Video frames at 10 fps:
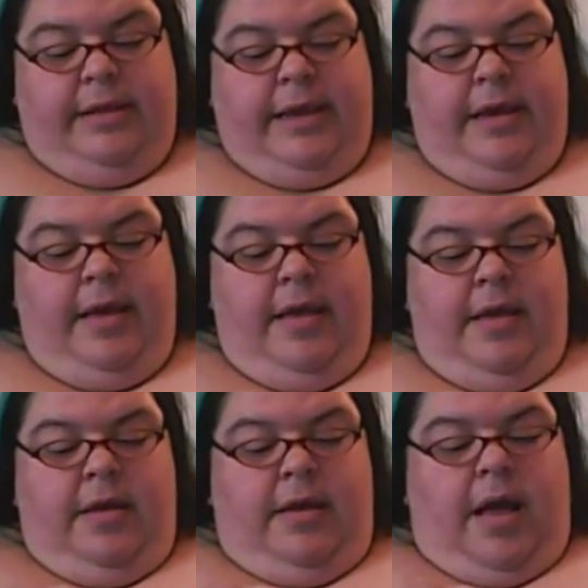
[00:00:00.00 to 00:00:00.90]

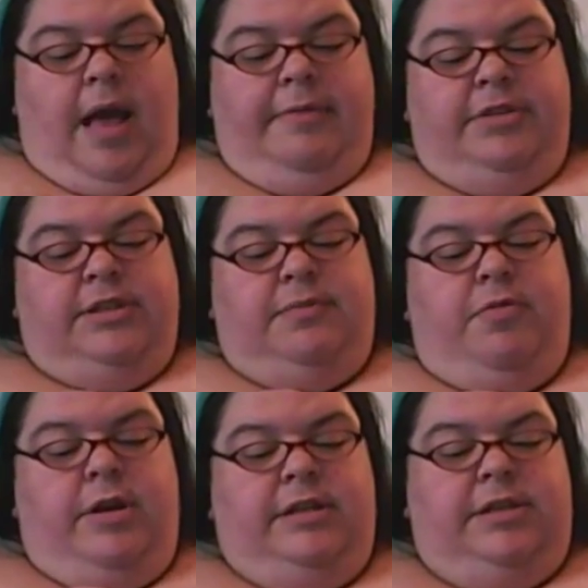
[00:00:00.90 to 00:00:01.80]
really,
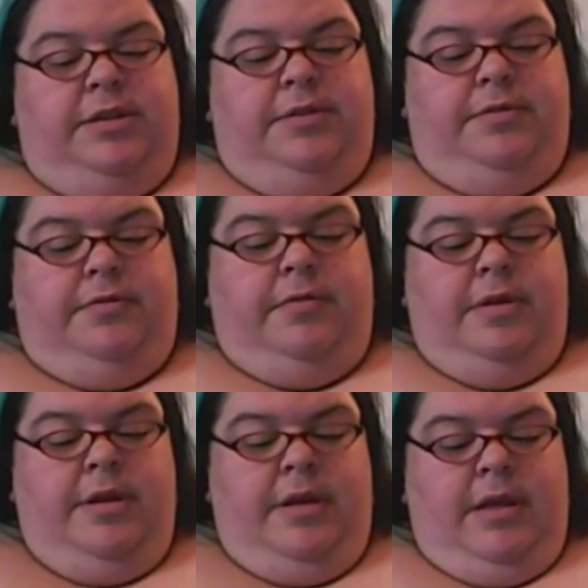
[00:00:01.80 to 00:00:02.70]
I just want
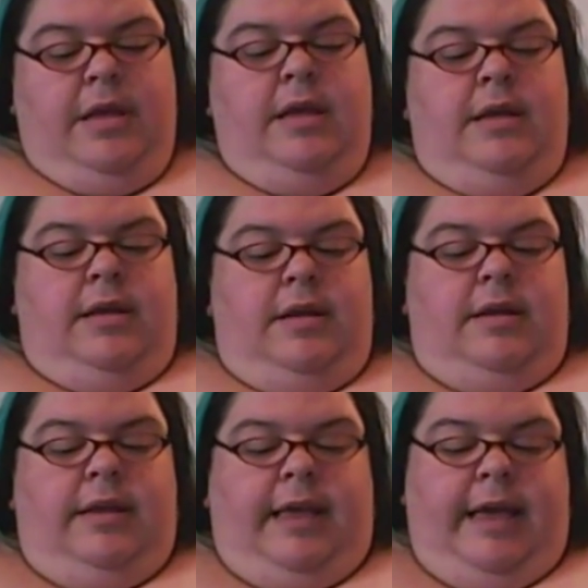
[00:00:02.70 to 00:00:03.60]
to
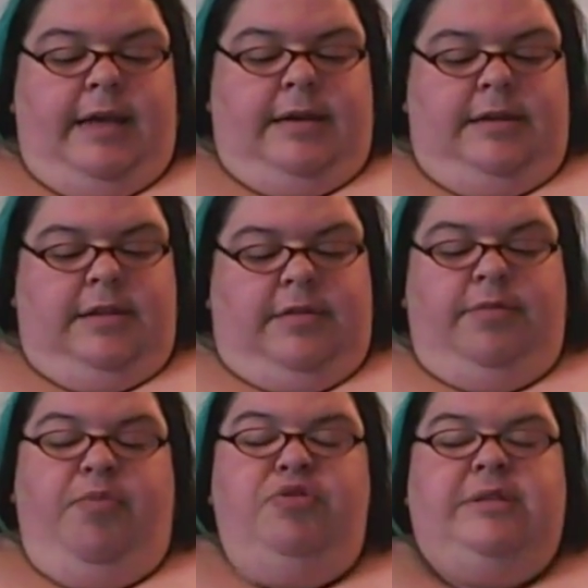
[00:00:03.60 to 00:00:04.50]

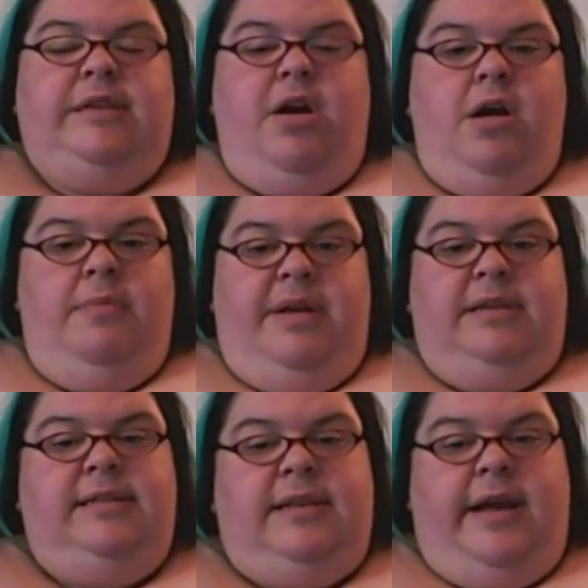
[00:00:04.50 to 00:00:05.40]
get the most
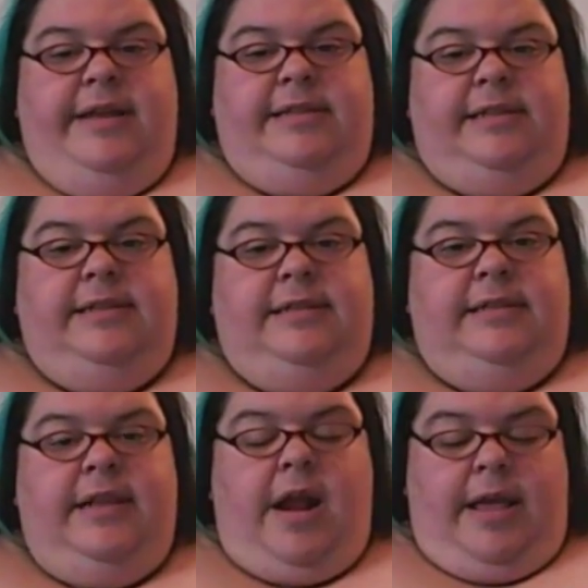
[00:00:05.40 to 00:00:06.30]
common
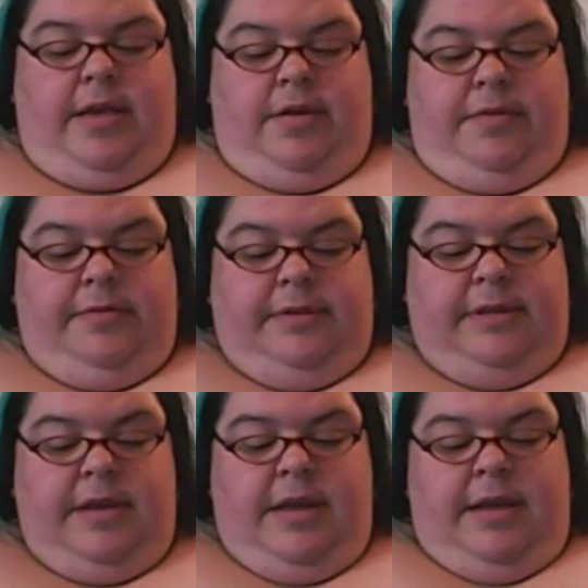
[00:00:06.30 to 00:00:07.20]
sizes that I
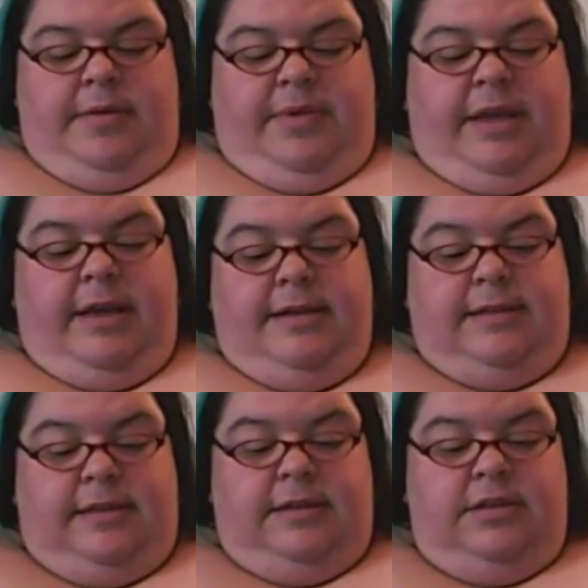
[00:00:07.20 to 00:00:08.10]
use,
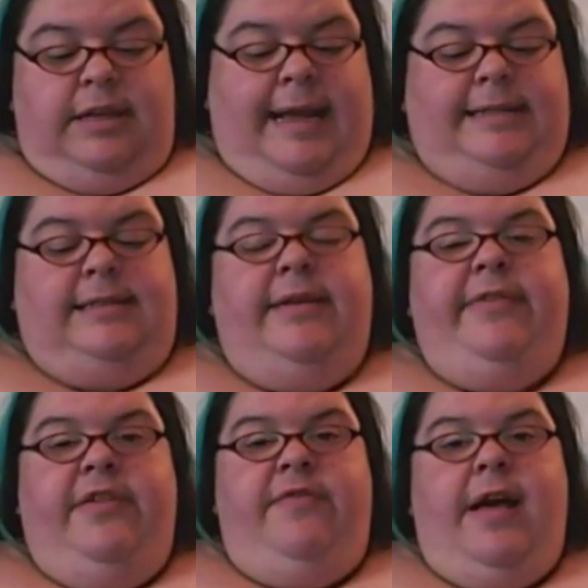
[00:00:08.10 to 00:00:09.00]
because
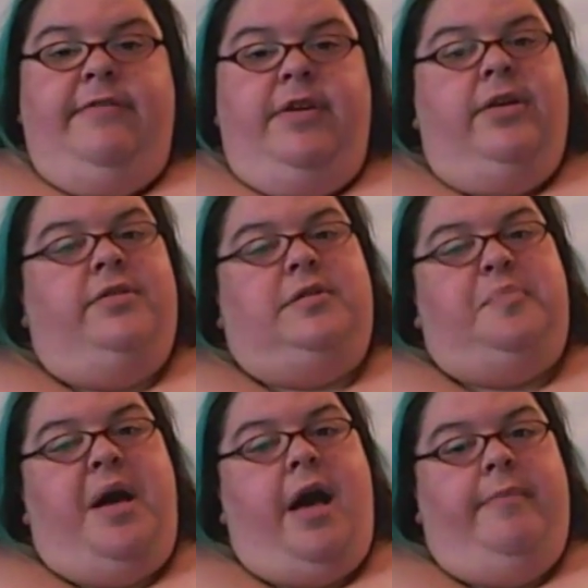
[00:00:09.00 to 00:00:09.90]
at
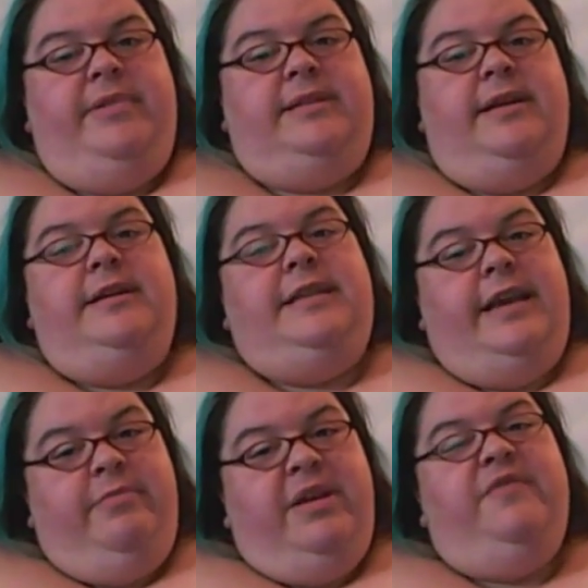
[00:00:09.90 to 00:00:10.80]
$75 a pop,
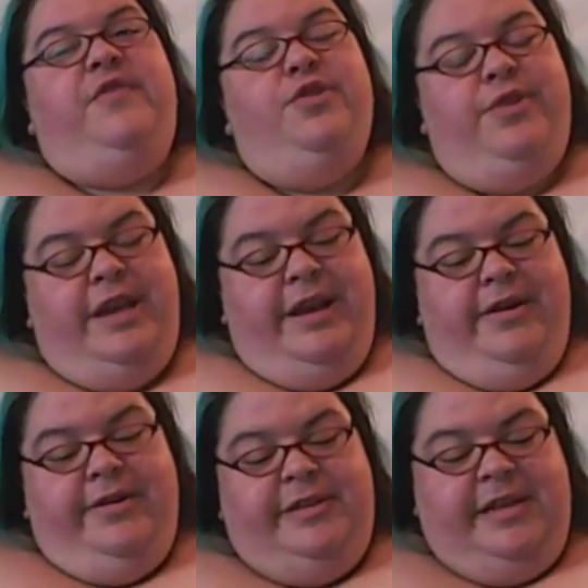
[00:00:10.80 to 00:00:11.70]
it's going to take me a
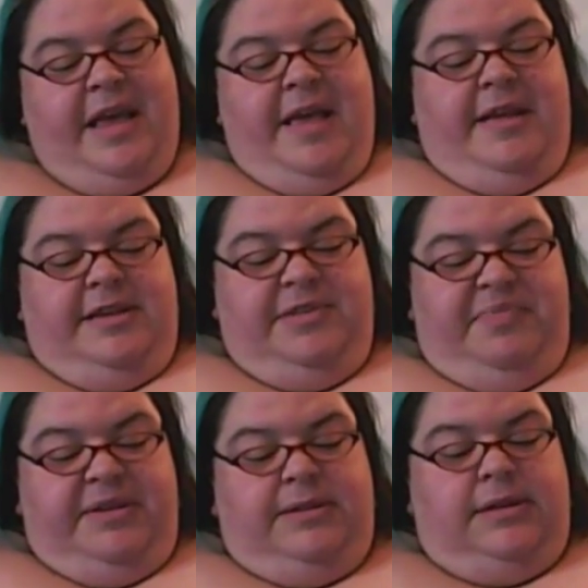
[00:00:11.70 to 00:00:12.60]
few years
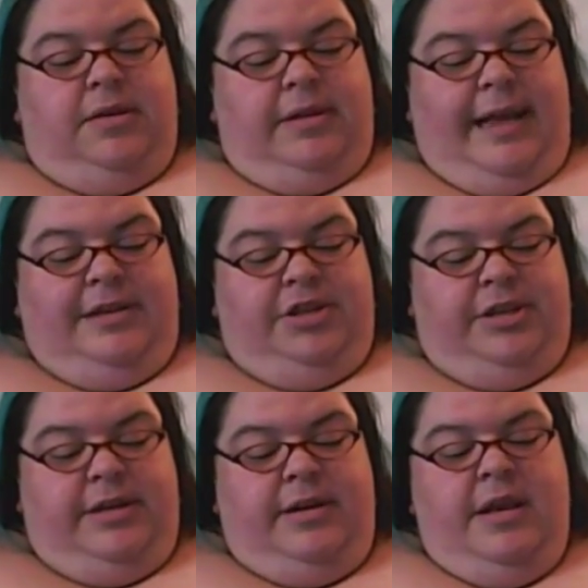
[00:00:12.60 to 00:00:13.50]
to build a
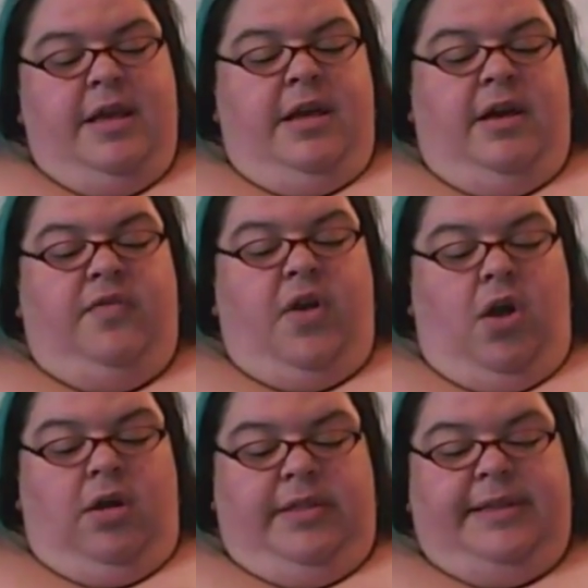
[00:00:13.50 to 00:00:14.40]
collection
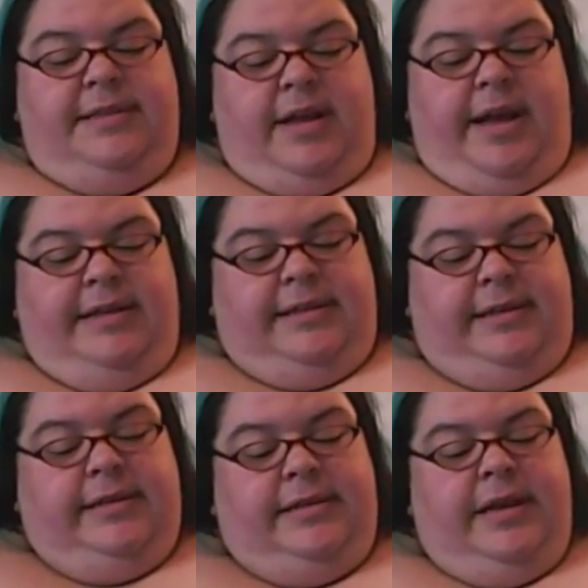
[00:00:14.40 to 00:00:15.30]
of all the
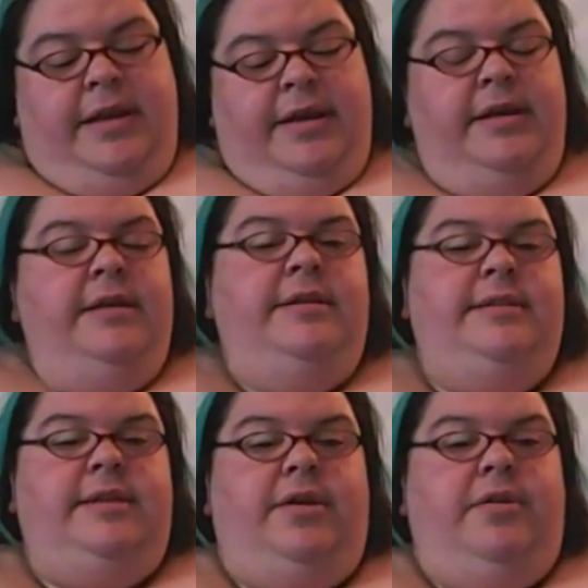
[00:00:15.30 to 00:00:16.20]
sizes.
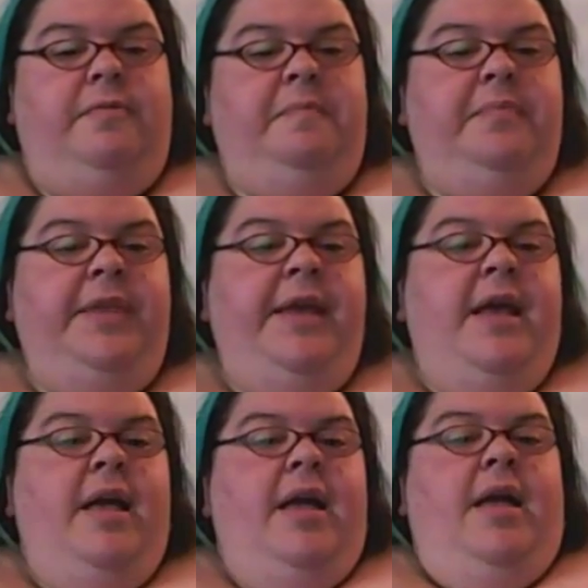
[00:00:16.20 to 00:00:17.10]
So,
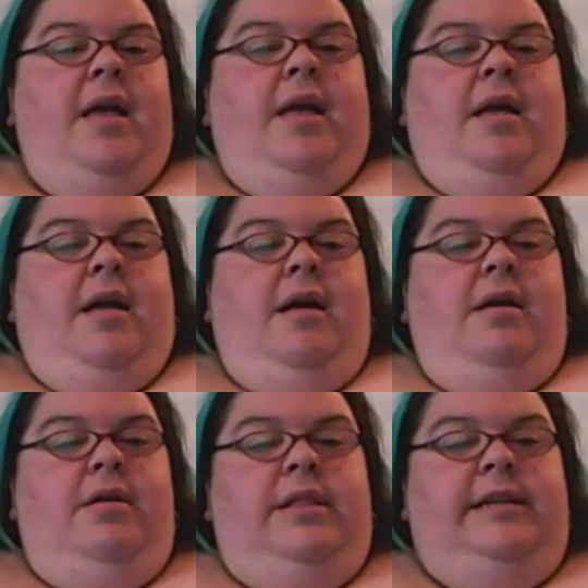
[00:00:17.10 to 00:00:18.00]

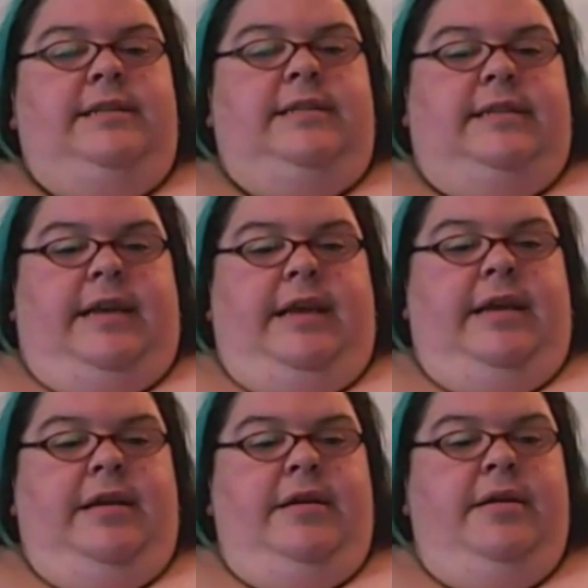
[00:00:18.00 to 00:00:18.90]
let's
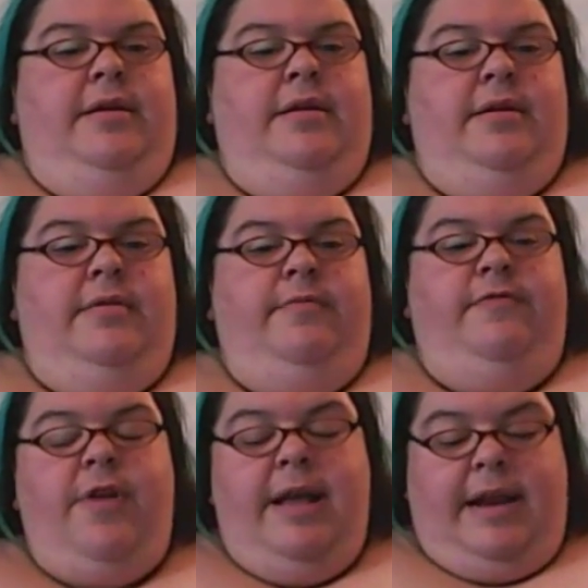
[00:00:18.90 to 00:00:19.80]
see.
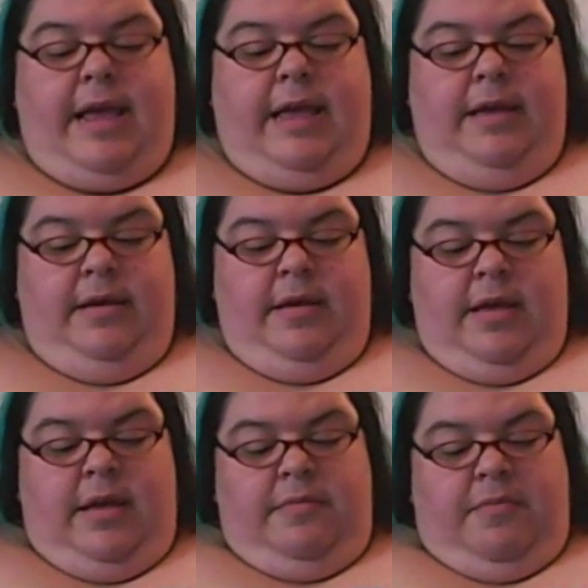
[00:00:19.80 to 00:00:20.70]

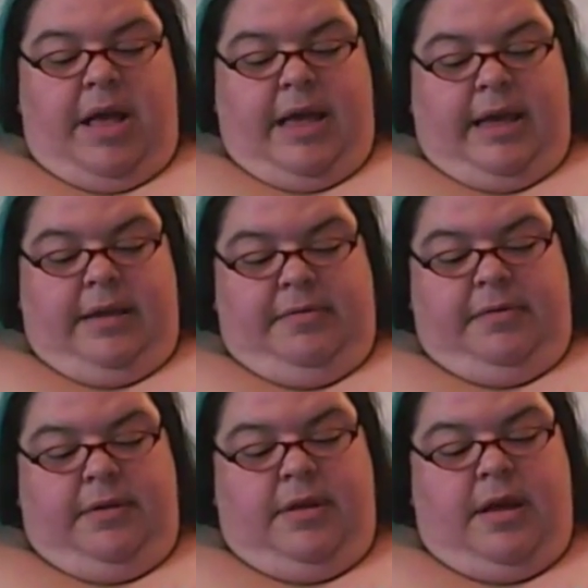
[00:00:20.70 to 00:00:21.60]
Friday,
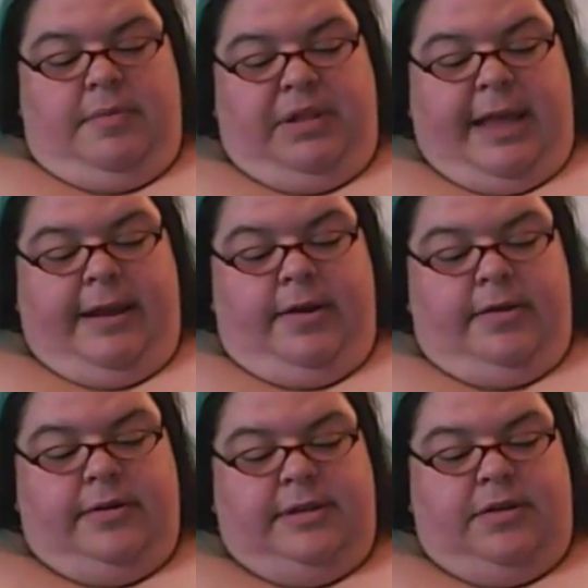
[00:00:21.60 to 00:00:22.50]
my
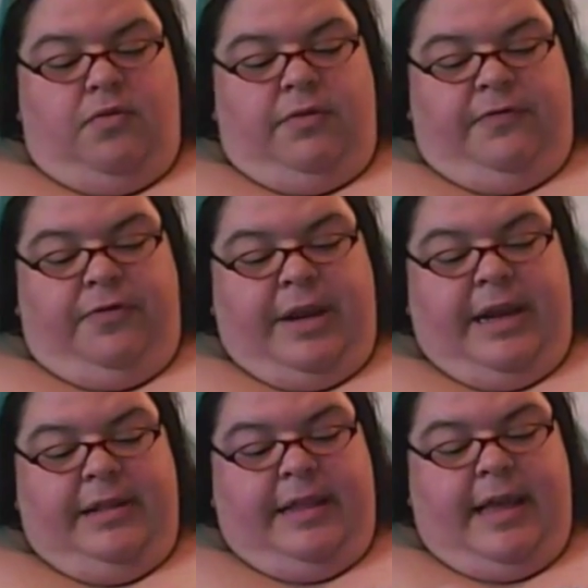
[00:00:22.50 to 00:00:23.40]
players
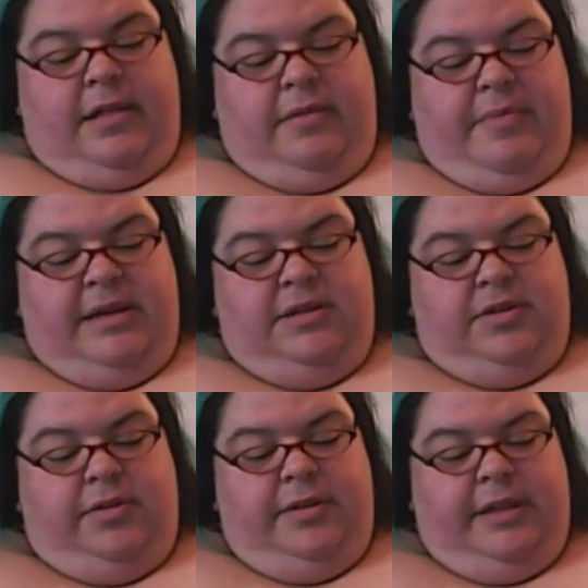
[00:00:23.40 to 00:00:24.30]
freed the
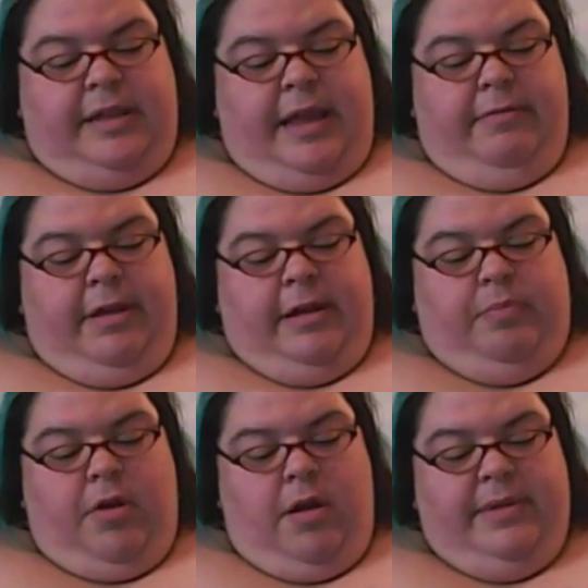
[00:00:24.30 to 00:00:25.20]
elemental that
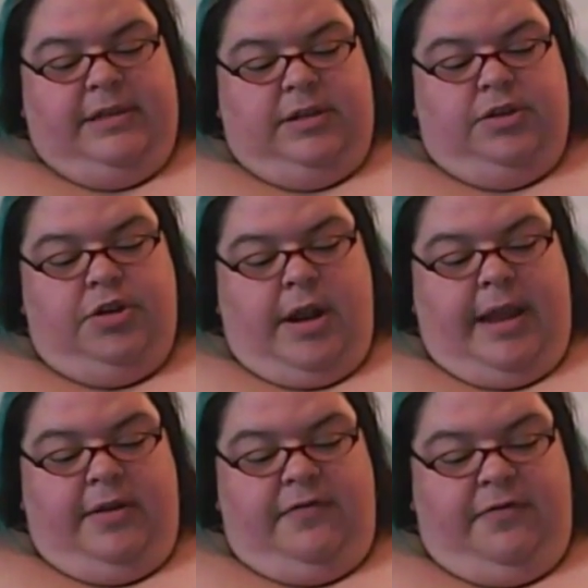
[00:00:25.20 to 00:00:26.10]
they had promised
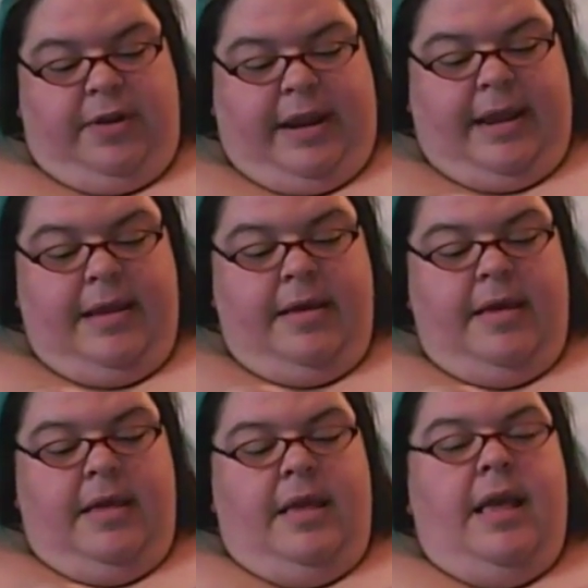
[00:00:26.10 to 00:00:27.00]
to try and
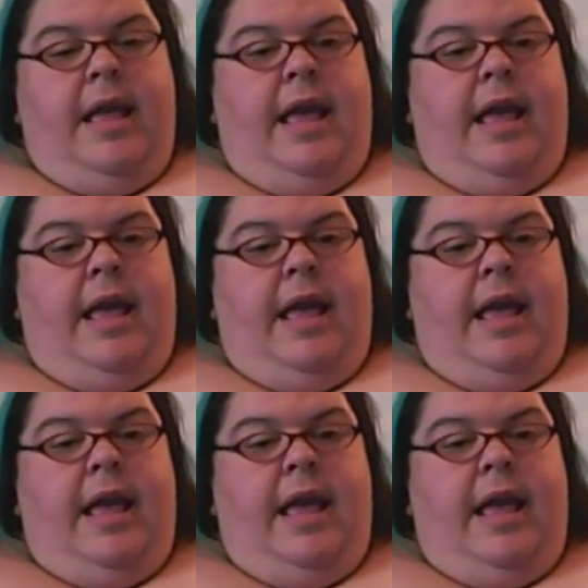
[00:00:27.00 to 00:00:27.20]
free,